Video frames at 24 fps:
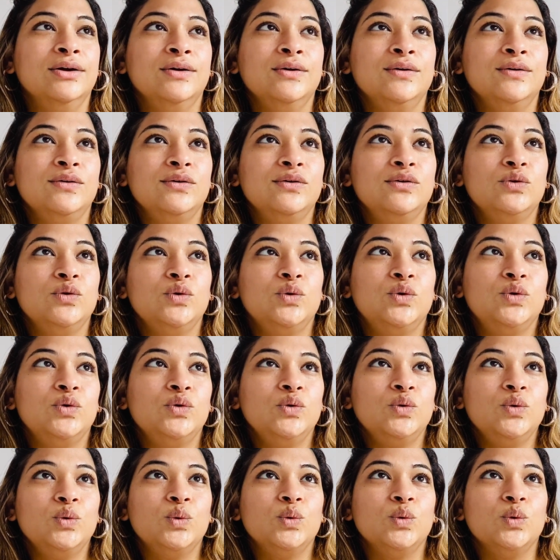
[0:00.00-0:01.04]

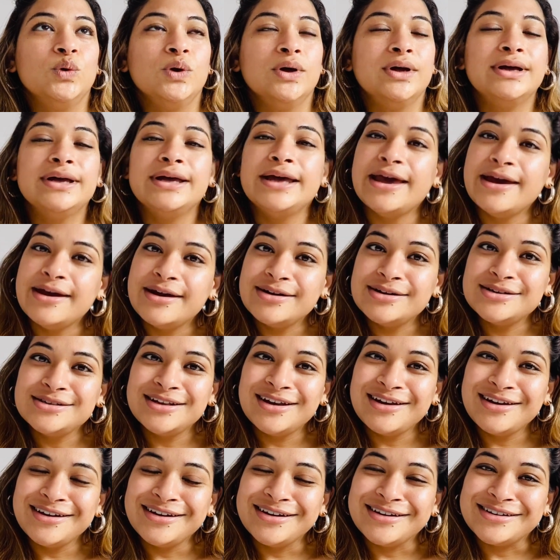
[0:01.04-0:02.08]
Woohoo! Air
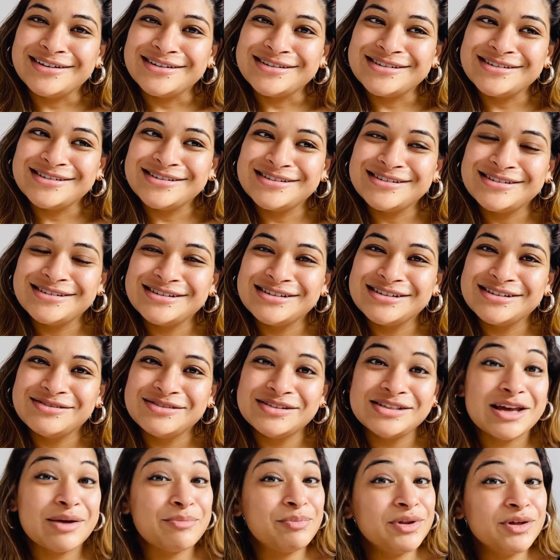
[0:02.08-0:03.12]
sign. What's
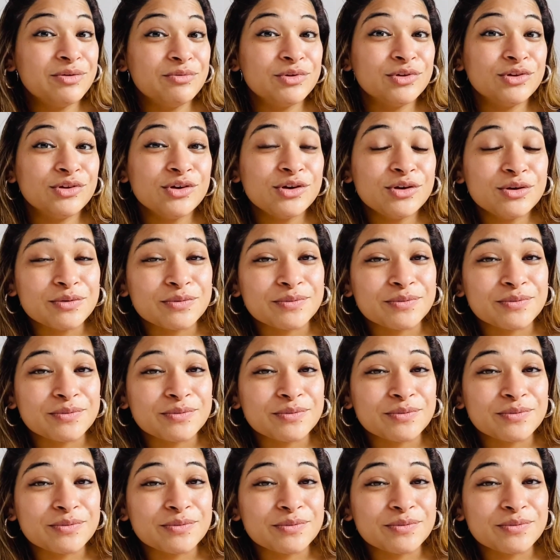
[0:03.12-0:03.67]
happening with you?